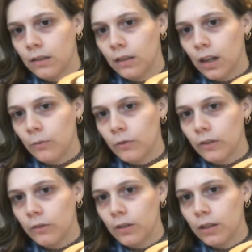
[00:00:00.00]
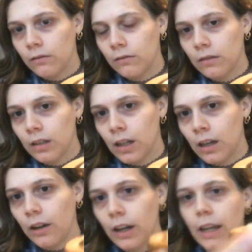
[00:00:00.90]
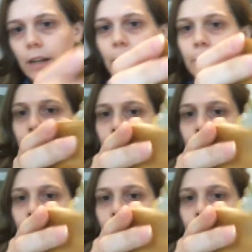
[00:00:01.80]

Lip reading: Camera's a little weird. All right, anyway.